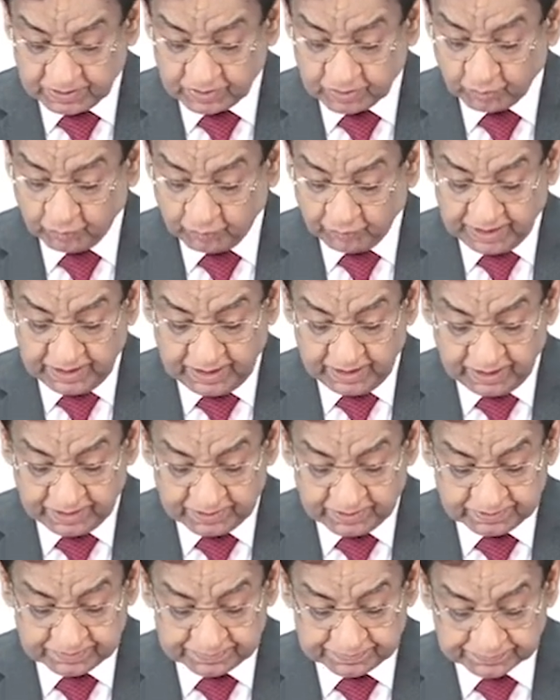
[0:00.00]
Well,
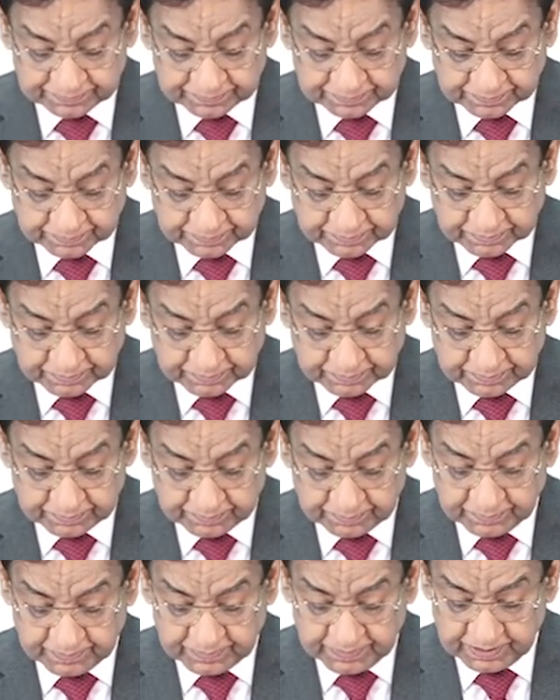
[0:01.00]

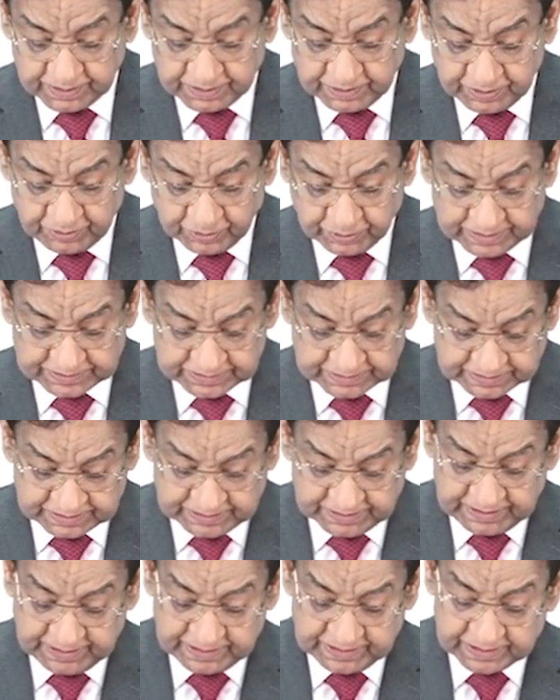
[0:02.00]
you can
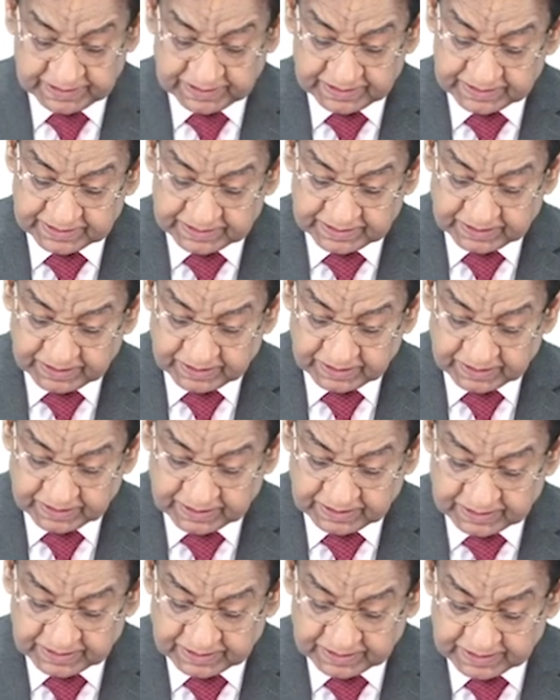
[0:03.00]
see
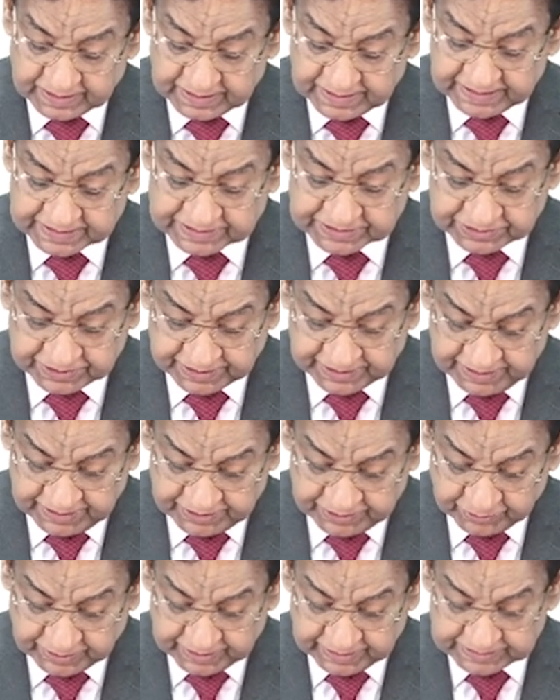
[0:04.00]
X-ray,
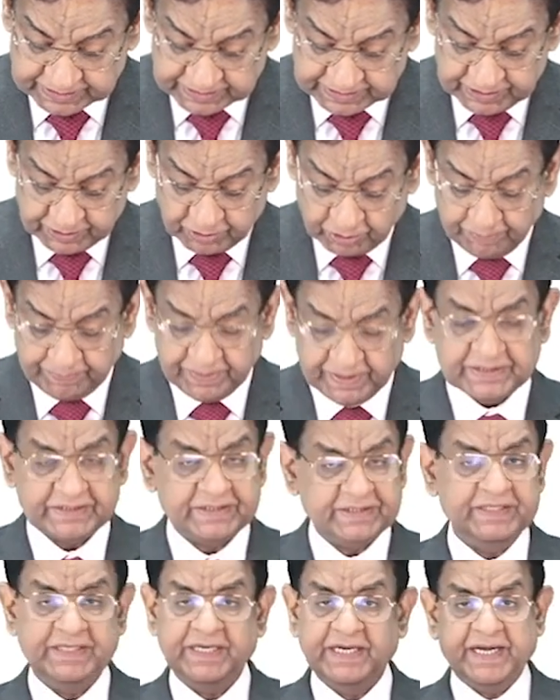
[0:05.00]
you can see
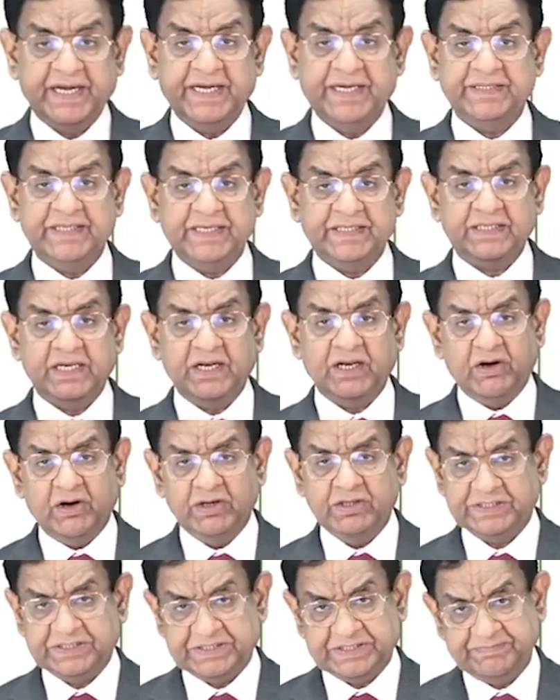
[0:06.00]
opacity. Again, that's a
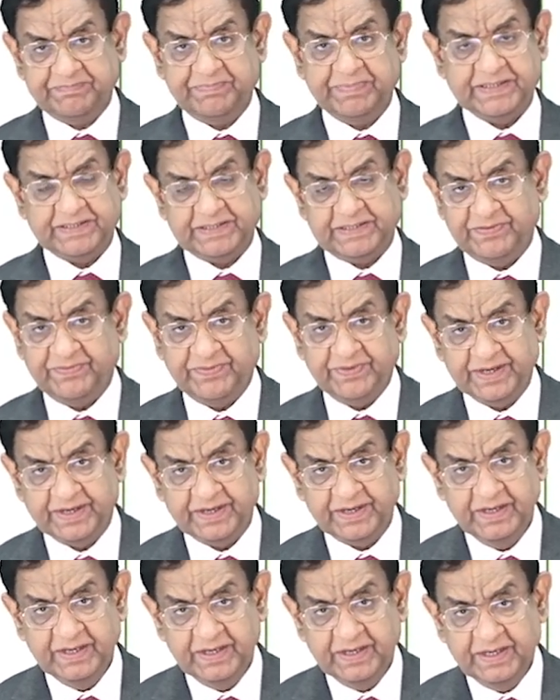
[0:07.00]
non-specific.
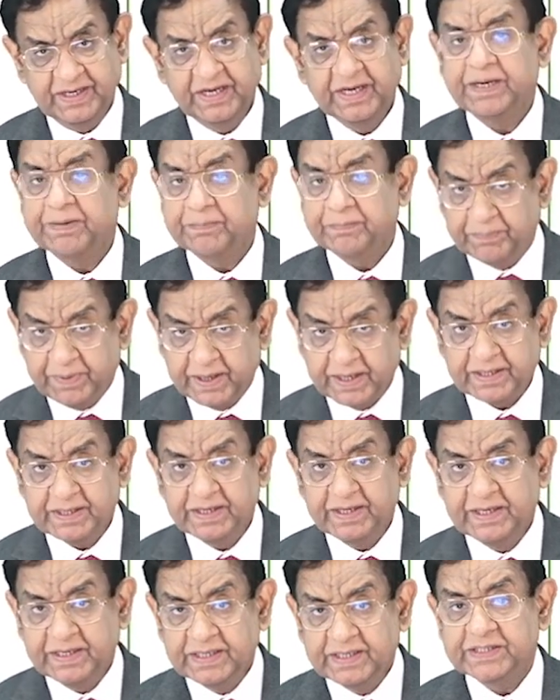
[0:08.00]
But
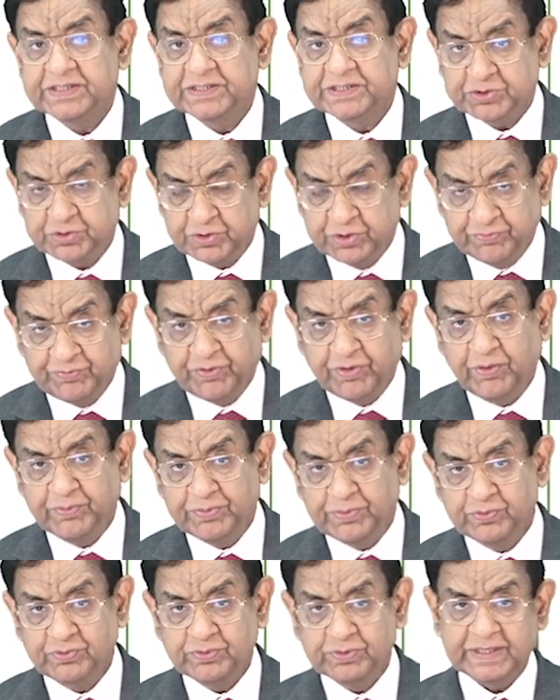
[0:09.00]
just to
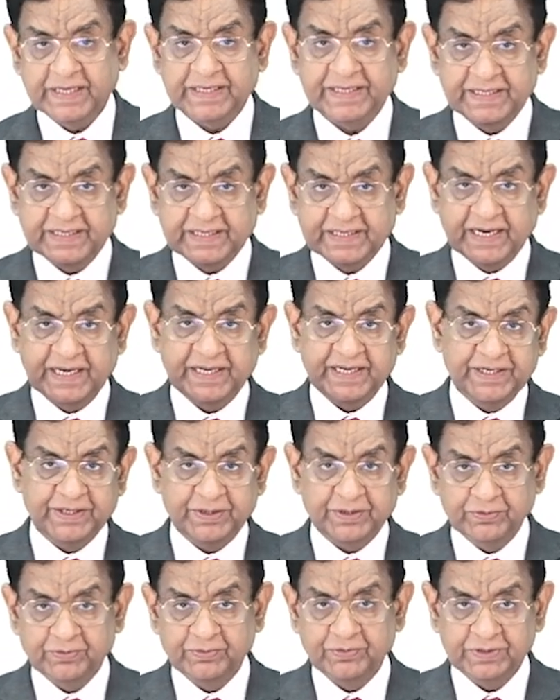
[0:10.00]
inform you that it can
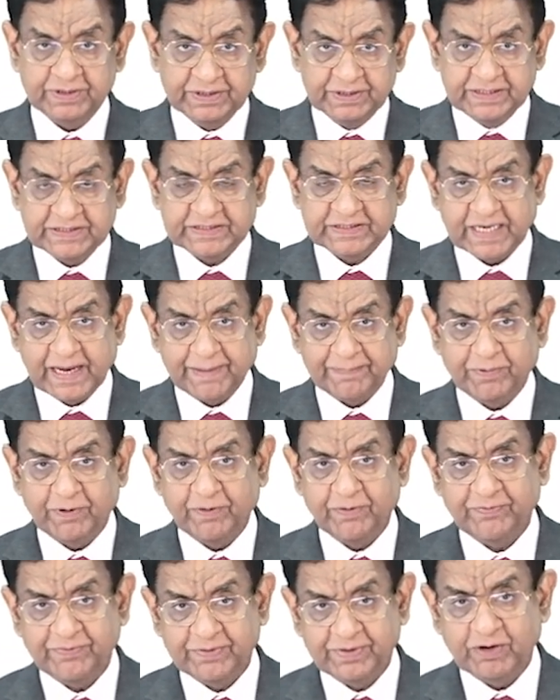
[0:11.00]
lead to this type
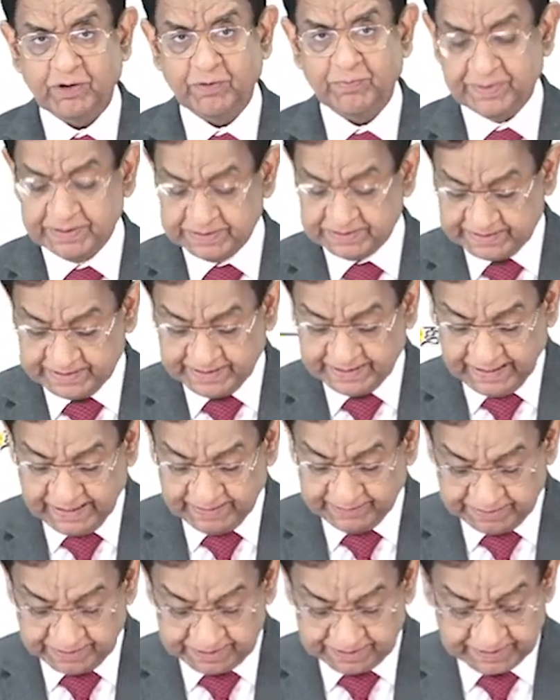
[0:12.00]
of opacity can
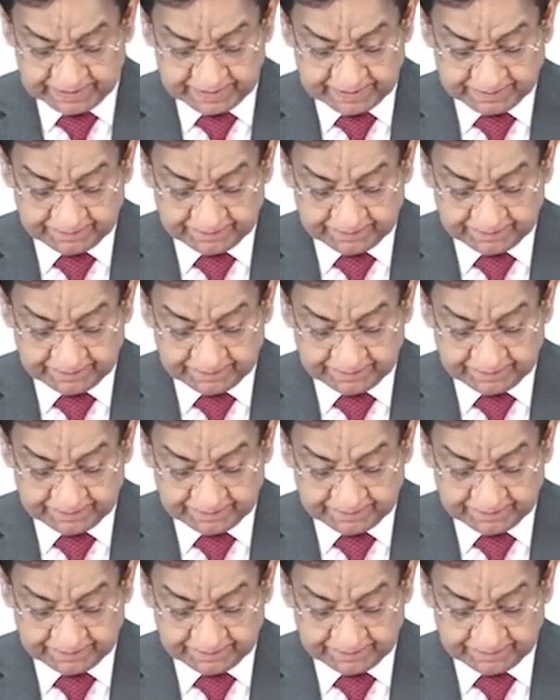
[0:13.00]
be there.